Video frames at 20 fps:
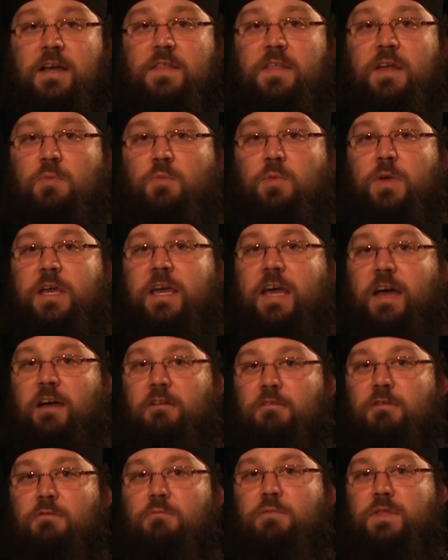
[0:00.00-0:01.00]
then we
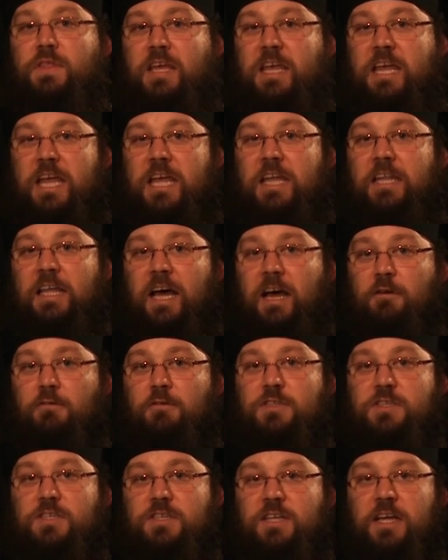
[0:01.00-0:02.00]
carry within
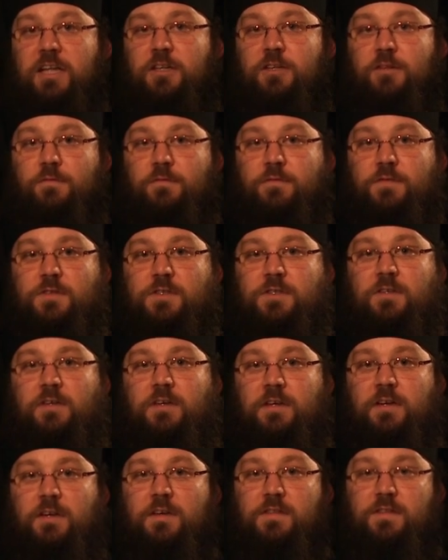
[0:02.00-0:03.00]
ourselves
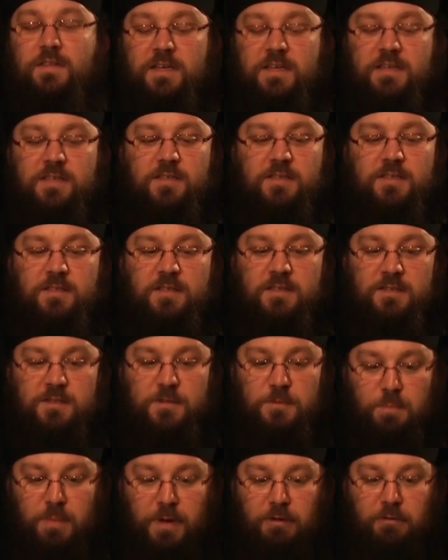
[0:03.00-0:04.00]
this
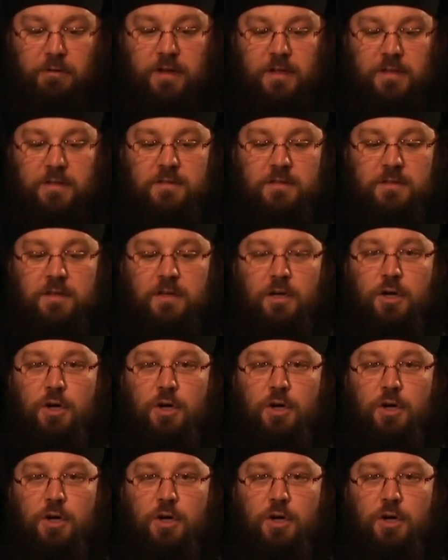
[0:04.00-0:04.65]
Spirit